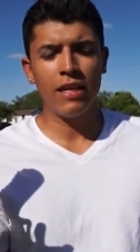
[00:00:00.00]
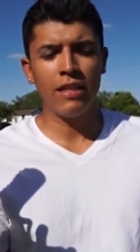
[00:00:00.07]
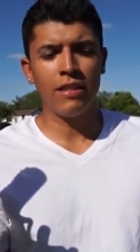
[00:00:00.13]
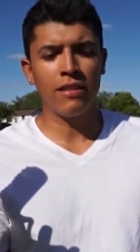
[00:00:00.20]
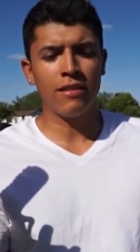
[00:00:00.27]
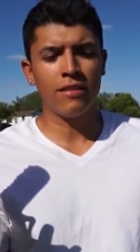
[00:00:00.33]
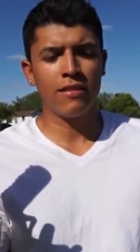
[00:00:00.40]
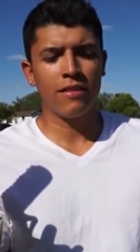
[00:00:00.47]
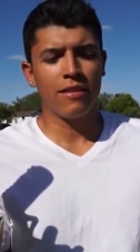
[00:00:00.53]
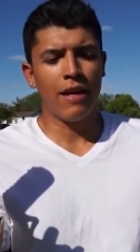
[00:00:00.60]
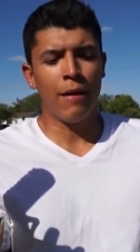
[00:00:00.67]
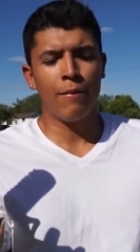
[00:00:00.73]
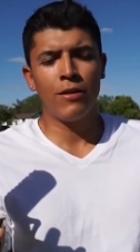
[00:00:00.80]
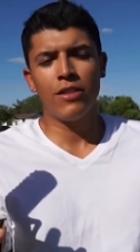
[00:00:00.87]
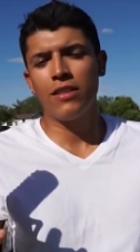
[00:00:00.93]
is,
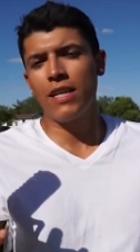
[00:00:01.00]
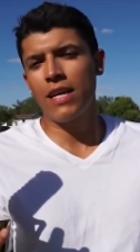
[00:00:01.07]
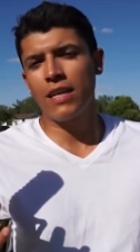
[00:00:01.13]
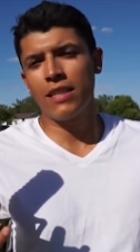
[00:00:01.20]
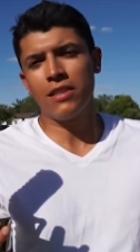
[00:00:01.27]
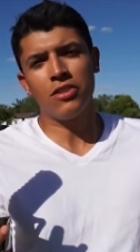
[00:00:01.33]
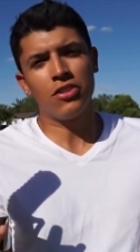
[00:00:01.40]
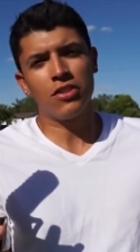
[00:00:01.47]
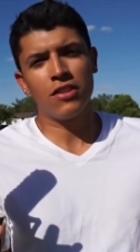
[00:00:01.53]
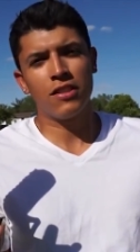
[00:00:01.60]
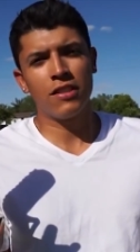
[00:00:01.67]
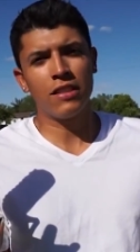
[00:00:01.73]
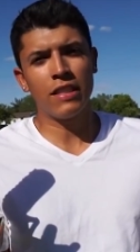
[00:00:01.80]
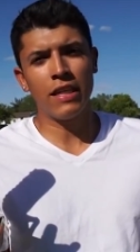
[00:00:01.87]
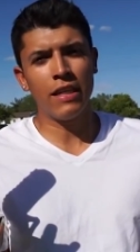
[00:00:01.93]
I'm just not going to
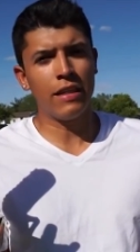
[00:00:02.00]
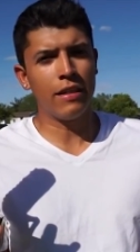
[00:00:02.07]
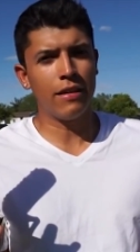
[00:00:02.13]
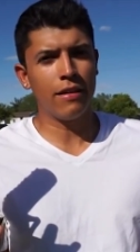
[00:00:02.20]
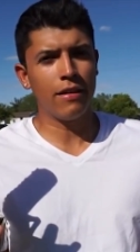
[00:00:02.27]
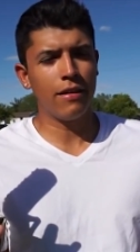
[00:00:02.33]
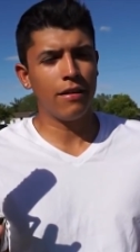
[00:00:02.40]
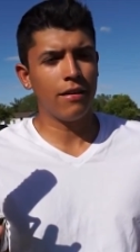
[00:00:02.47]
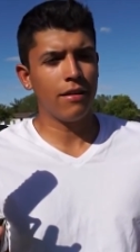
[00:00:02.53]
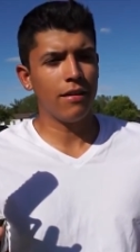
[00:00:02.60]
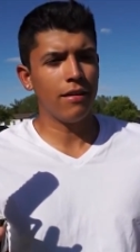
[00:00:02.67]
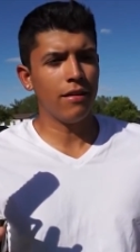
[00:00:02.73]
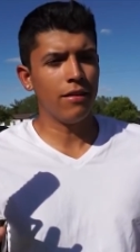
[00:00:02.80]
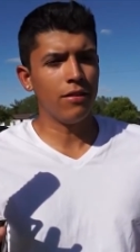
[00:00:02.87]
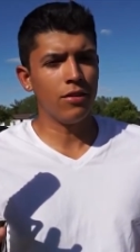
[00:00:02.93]
just set it
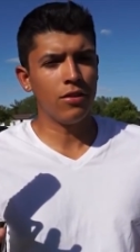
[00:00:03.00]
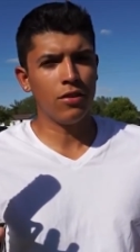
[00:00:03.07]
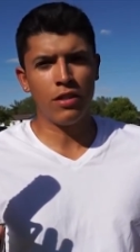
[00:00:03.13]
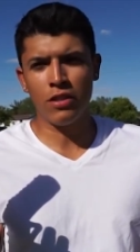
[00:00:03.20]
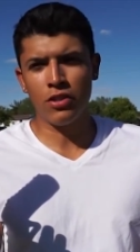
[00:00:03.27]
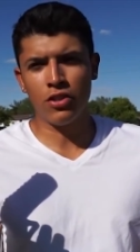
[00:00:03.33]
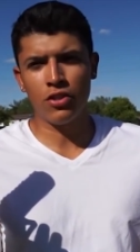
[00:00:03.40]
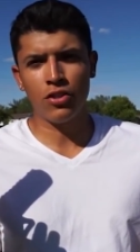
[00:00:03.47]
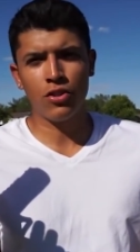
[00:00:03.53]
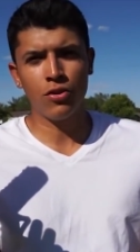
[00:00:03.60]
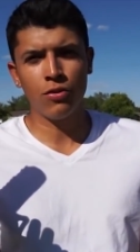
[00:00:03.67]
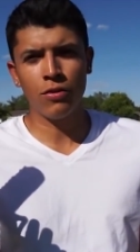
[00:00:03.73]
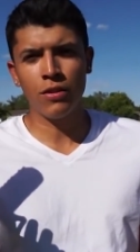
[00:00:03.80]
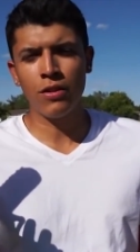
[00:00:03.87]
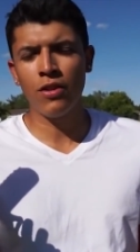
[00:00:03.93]
and just
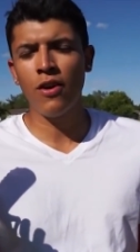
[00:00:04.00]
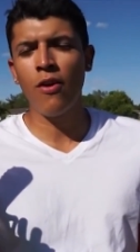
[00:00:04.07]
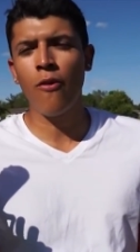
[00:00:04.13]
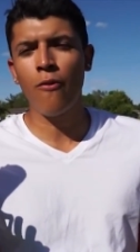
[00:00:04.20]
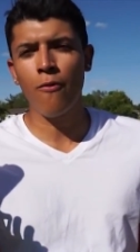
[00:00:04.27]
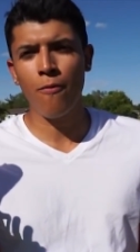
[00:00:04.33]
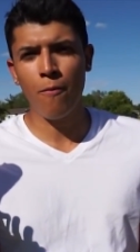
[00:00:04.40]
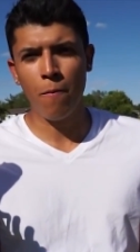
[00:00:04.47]
shoot it. No,